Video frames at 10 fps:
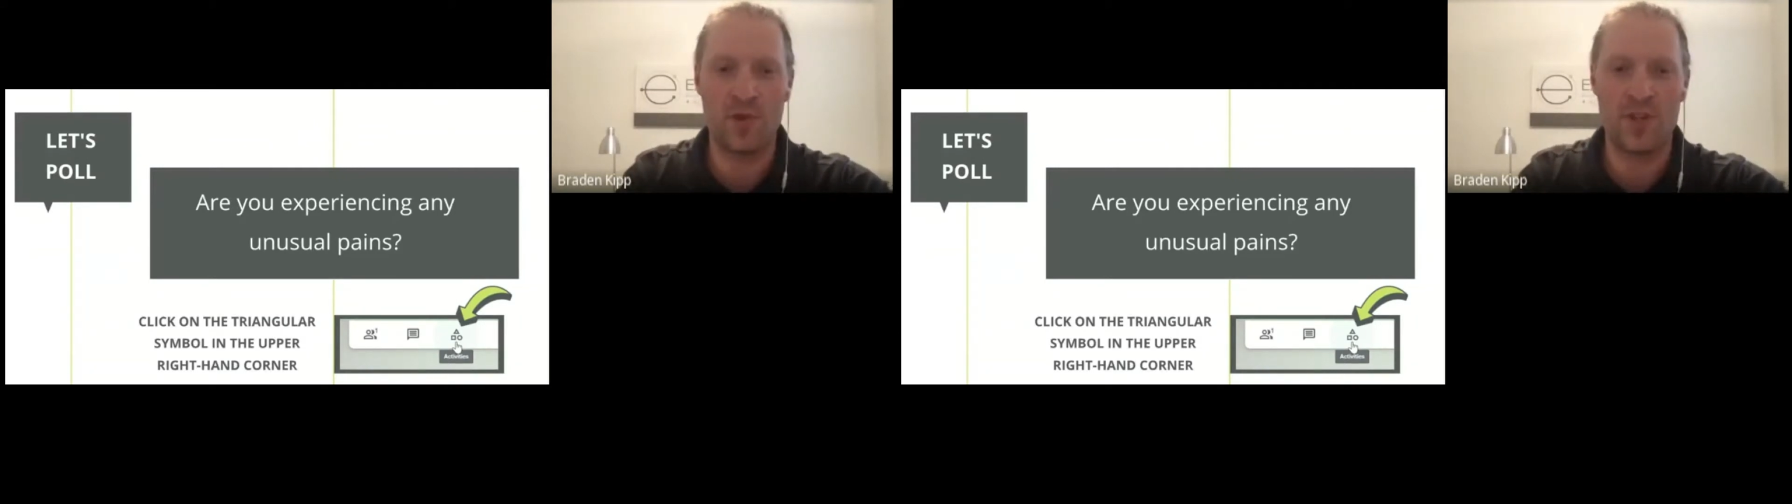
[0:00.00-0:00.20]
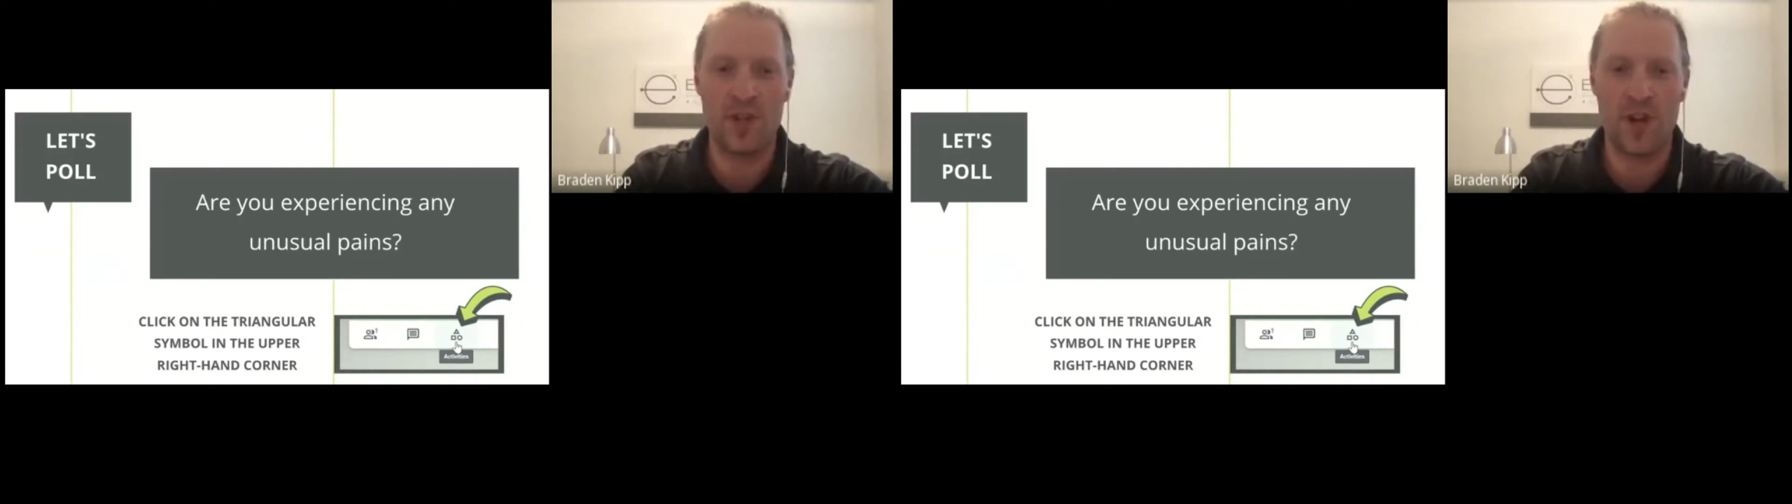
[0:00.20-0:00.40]

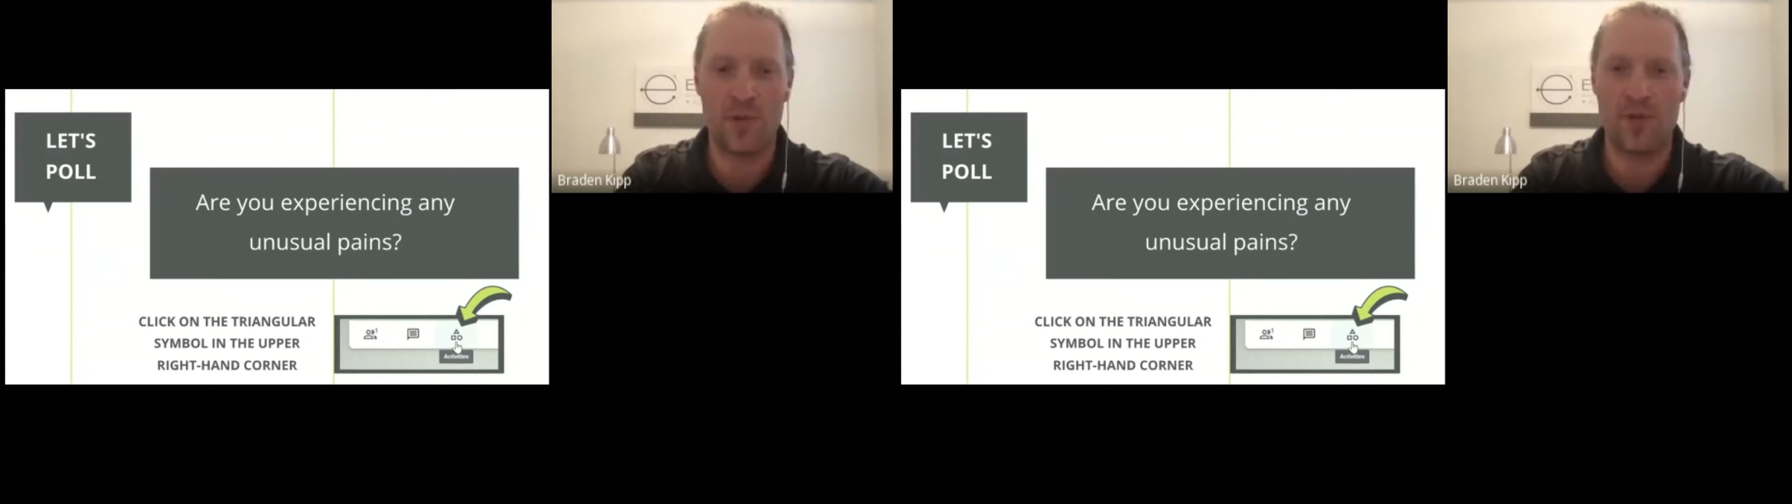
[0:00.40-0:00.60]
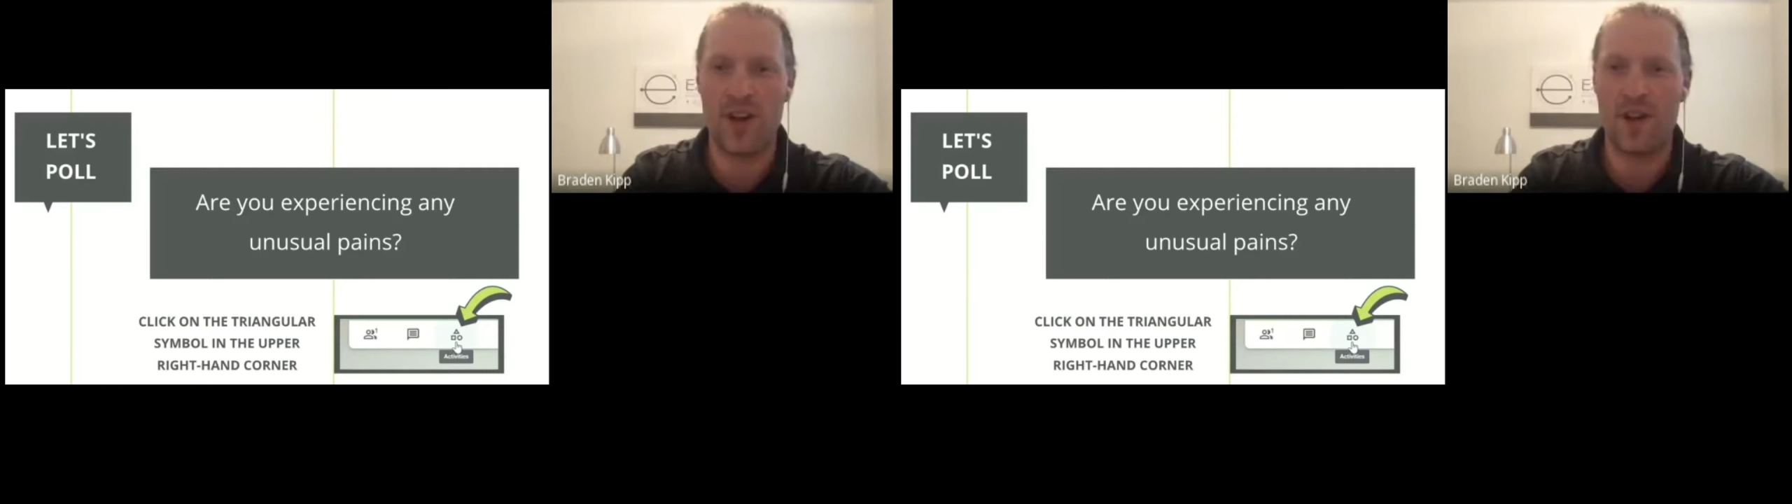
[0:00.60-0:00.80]
in the
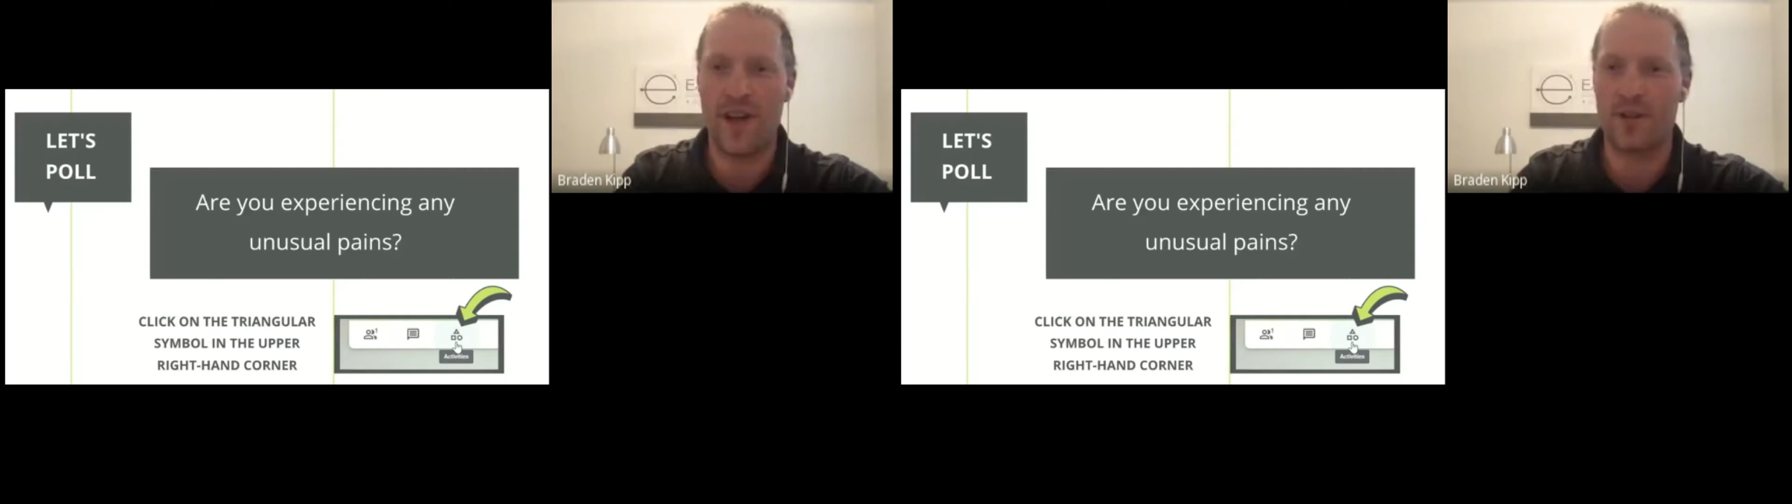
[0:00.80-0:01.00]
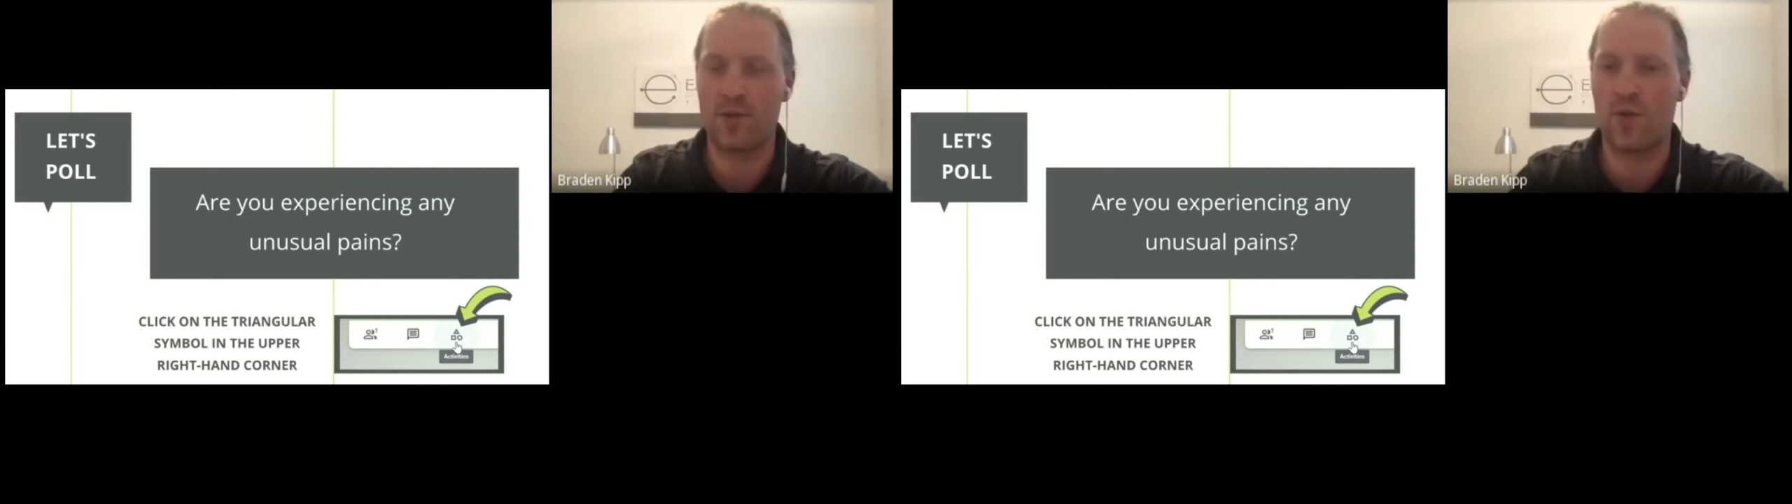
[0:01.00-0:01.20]
upper
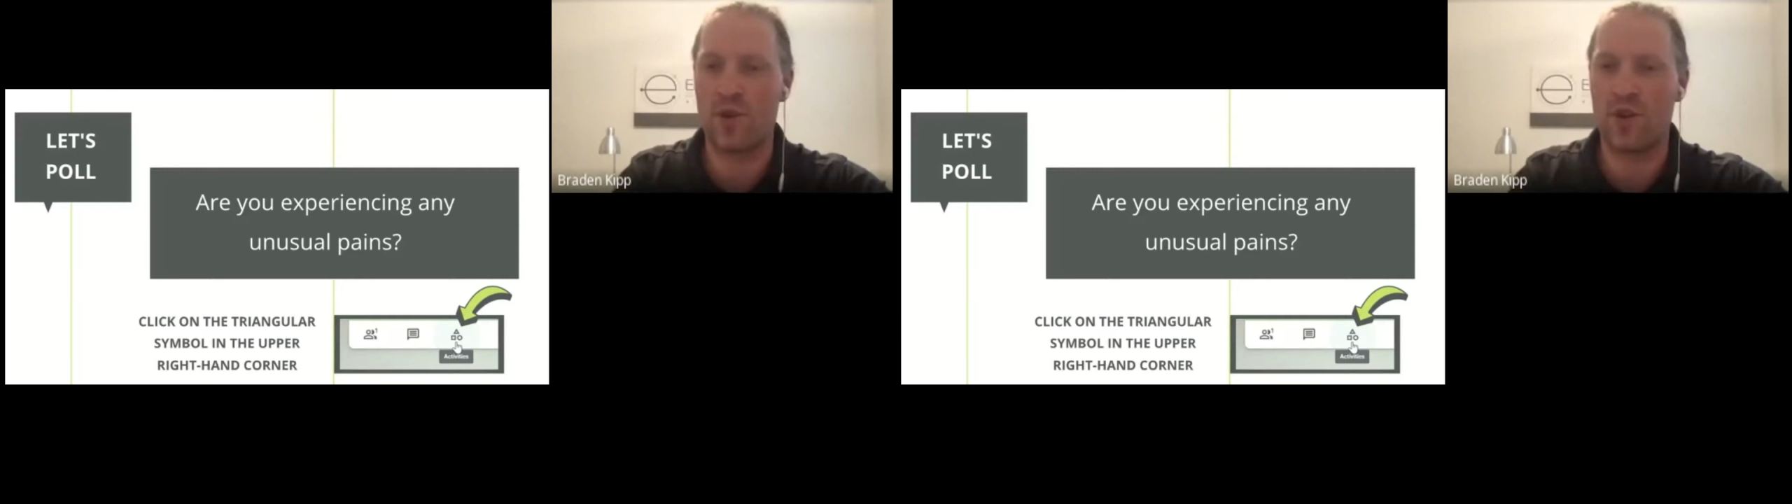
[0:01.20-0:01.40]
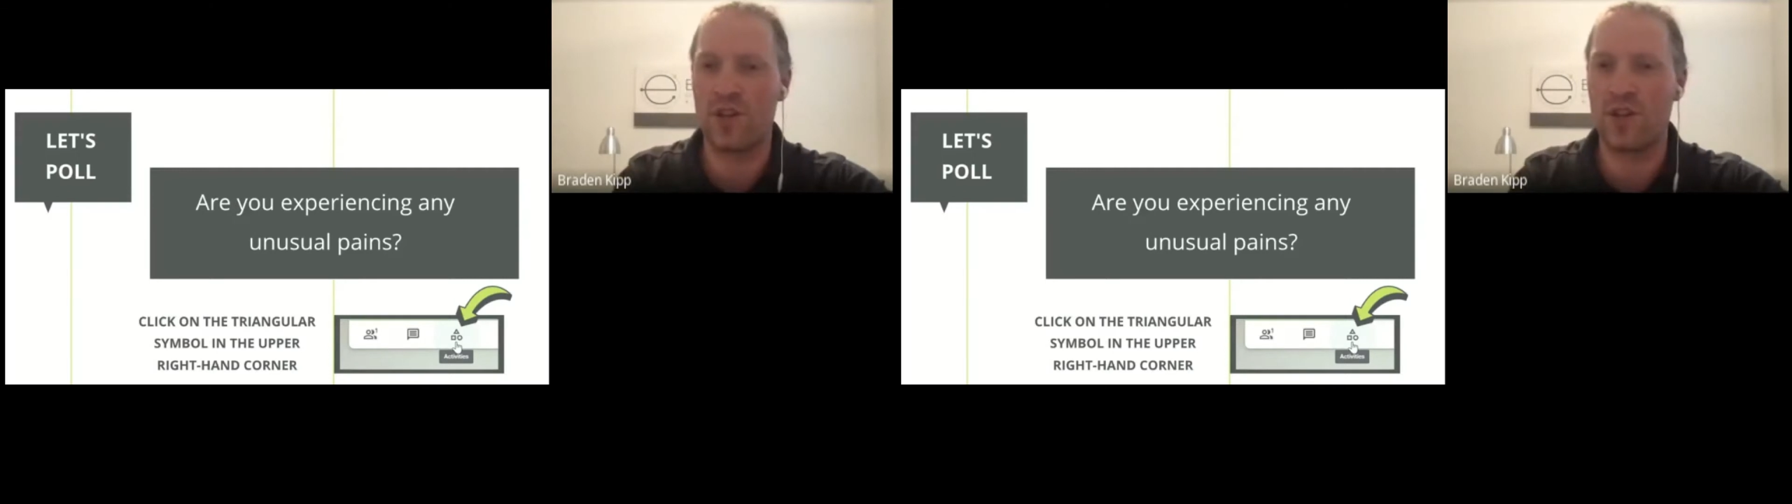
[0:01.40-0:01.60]
right-hand
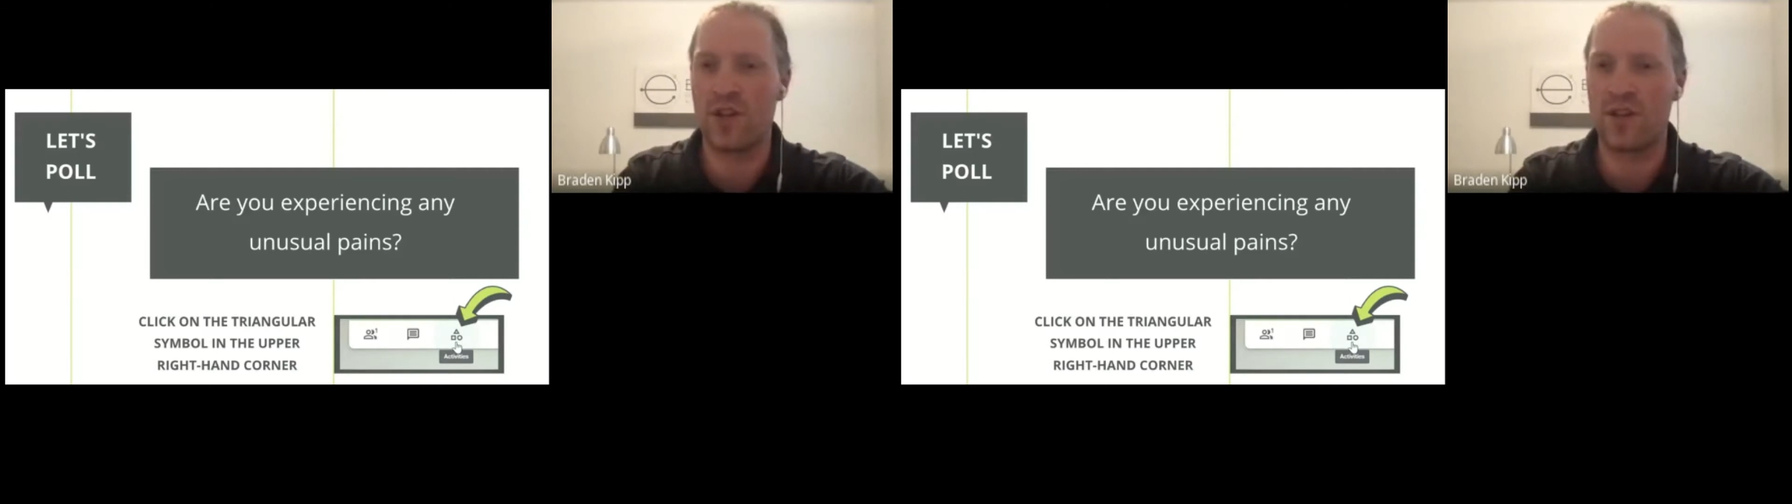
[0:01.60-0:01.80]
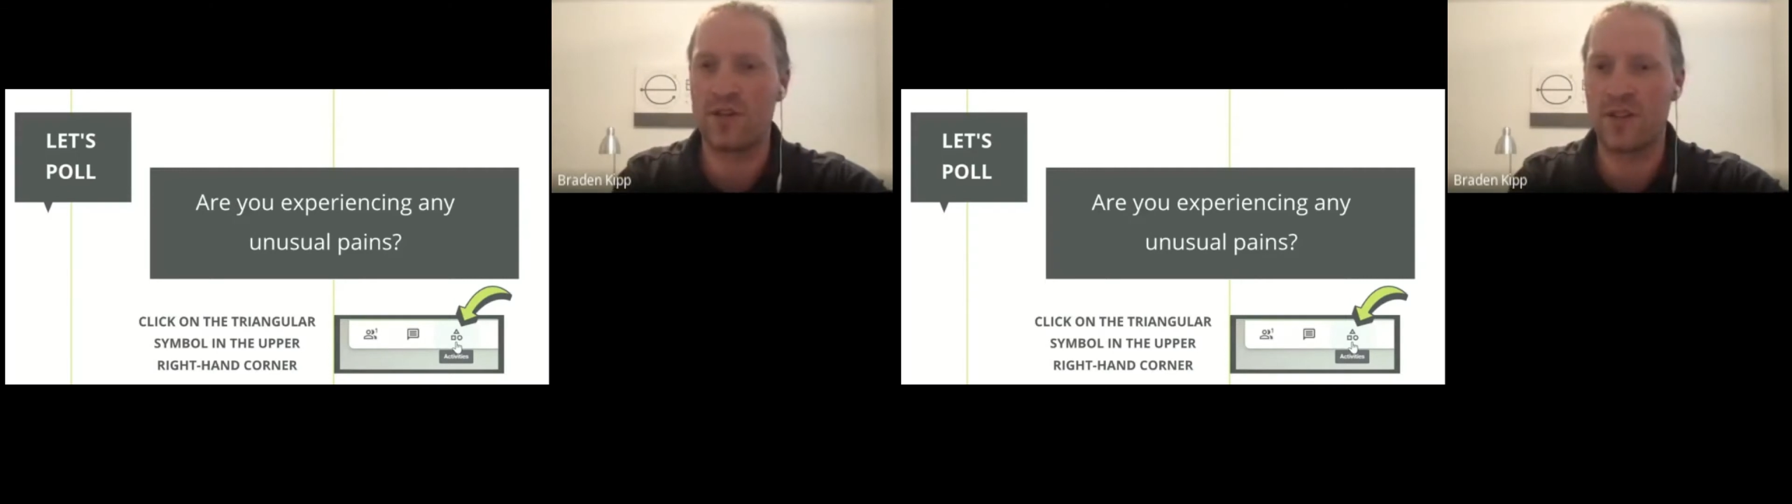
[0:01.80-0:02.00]
corner and you guys